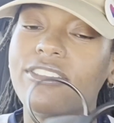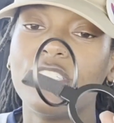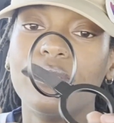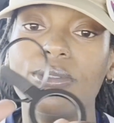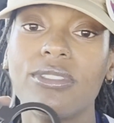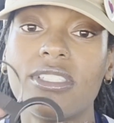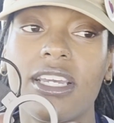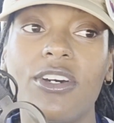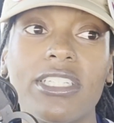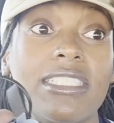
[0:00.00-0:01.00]
used
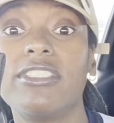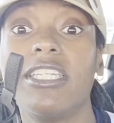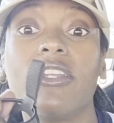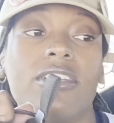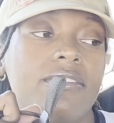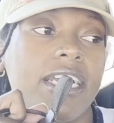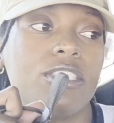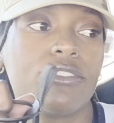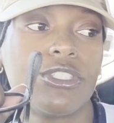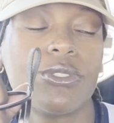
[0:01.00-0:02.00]
on a cellular
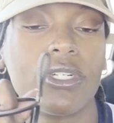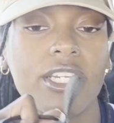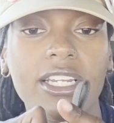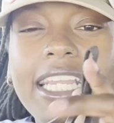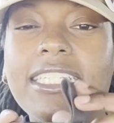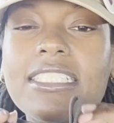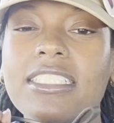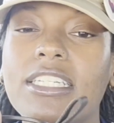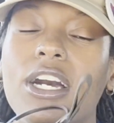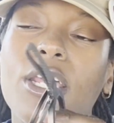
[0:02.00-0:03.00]
device for sure. It
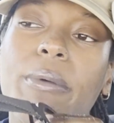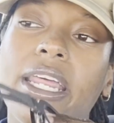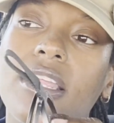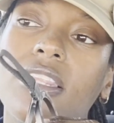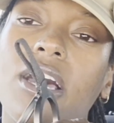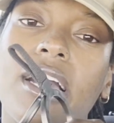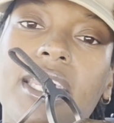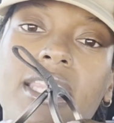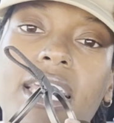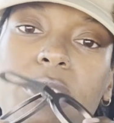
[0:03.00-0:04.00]
doesn't automatically
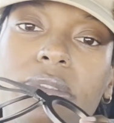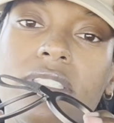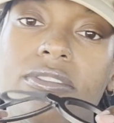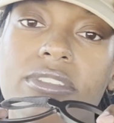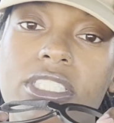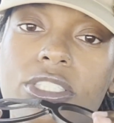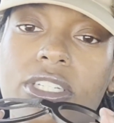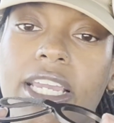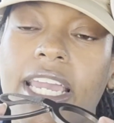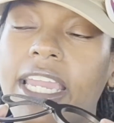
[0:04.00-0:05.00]
lock in like
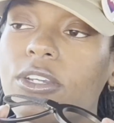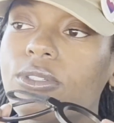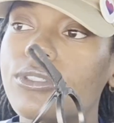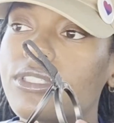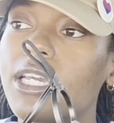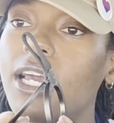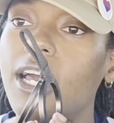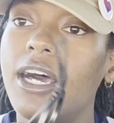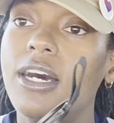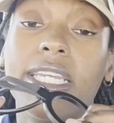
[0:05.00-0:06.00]
specific angles.
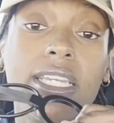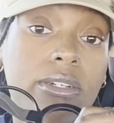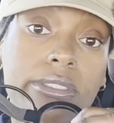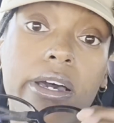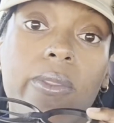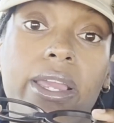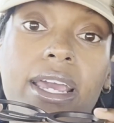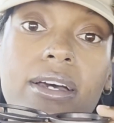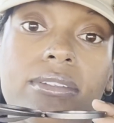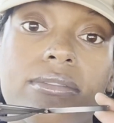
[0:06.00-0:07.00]
It goes all the way
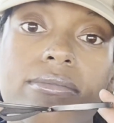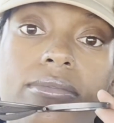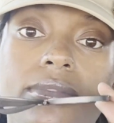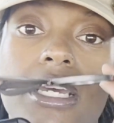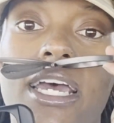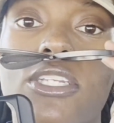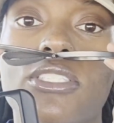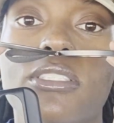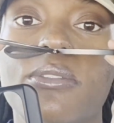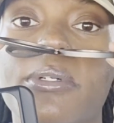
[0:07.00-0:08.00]
out
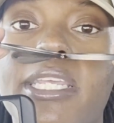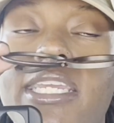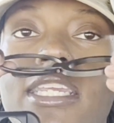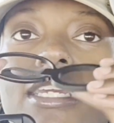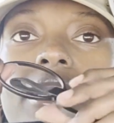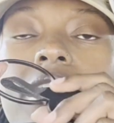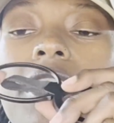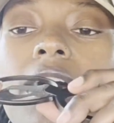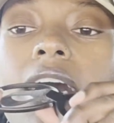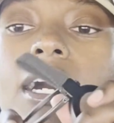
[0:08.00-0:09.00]
actually to 180.
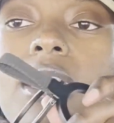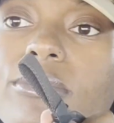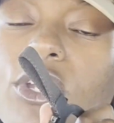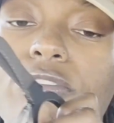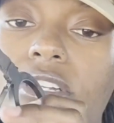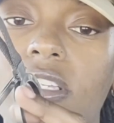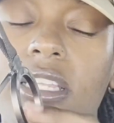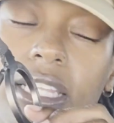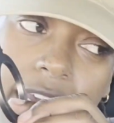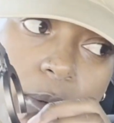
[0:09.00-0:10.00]
No further
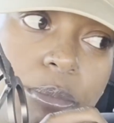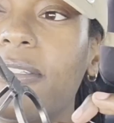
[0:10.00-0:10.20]
than that,